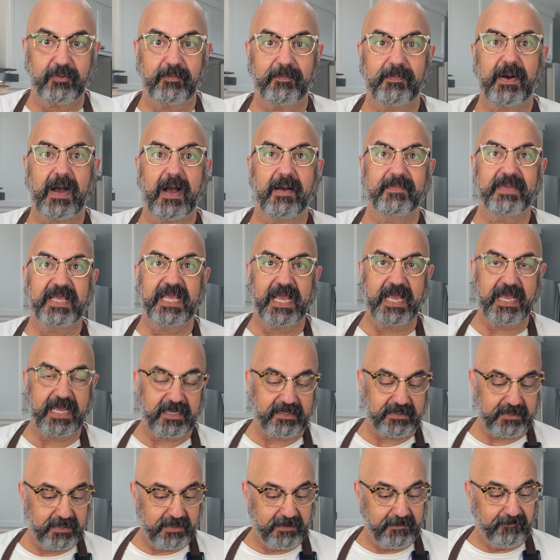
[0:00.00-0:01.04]

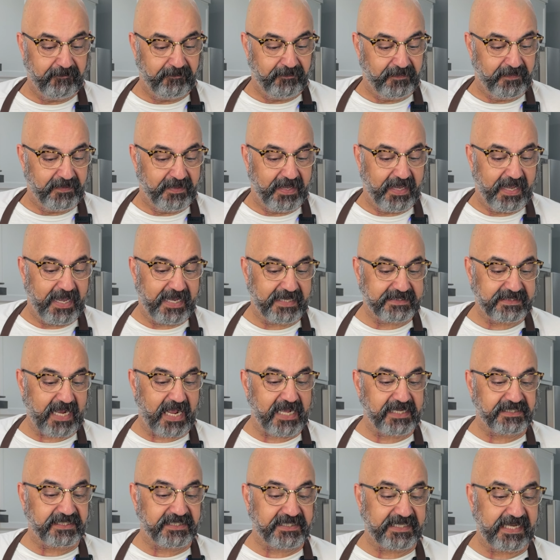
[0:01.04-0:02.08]
Bamieh. As
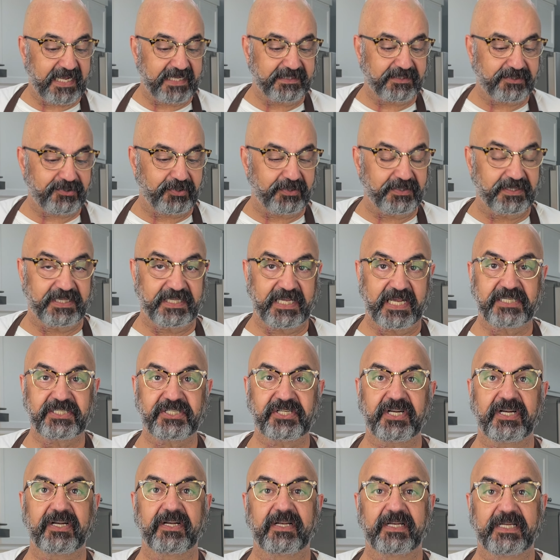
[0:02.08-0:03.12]
I said,
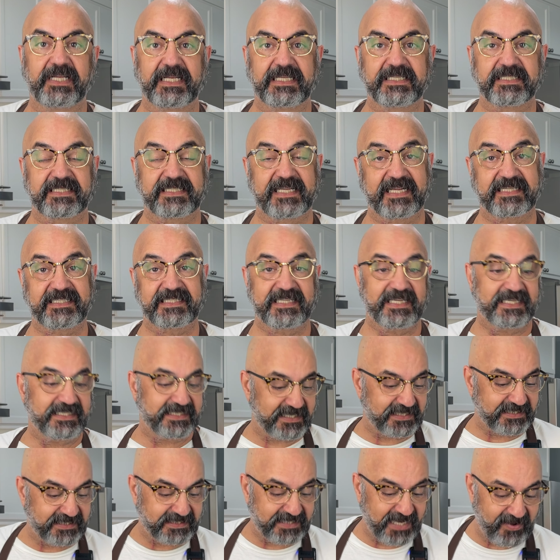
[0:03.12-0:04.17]
traditionally in 60s
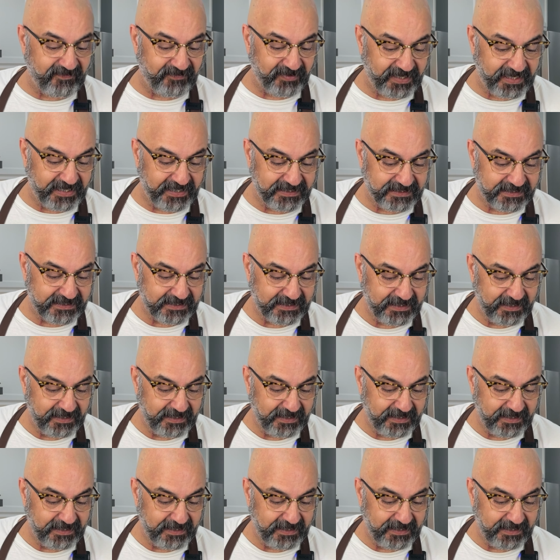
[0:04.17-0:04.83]
and 70s,